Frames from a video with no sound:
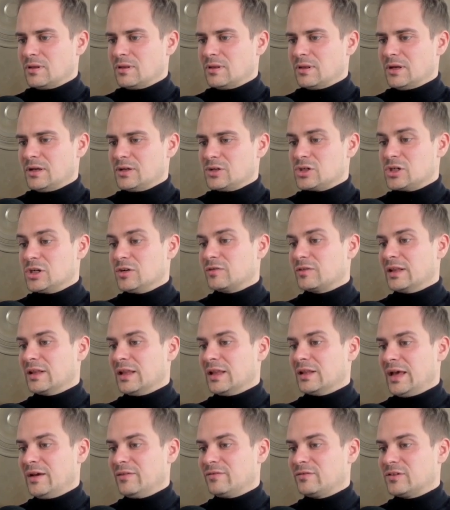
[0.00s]
then shift
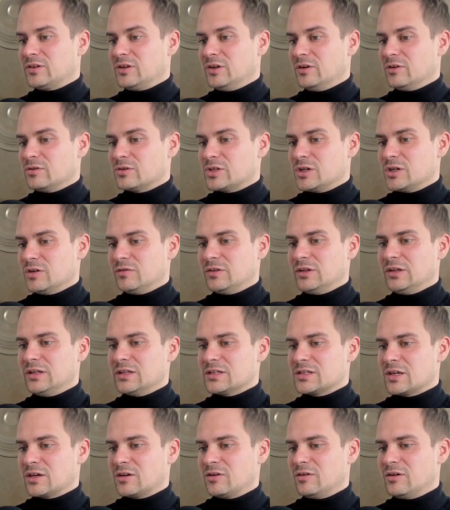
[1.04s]
left, shifting the
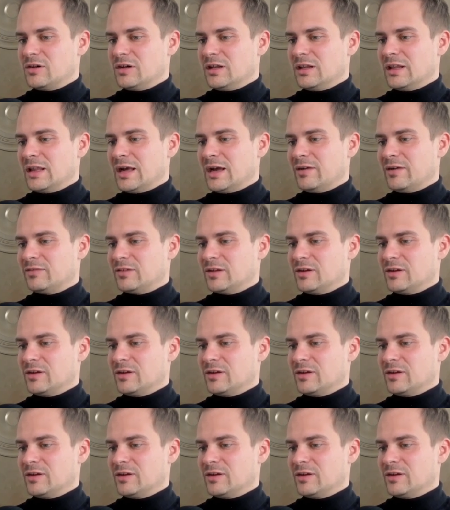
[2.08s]
security left,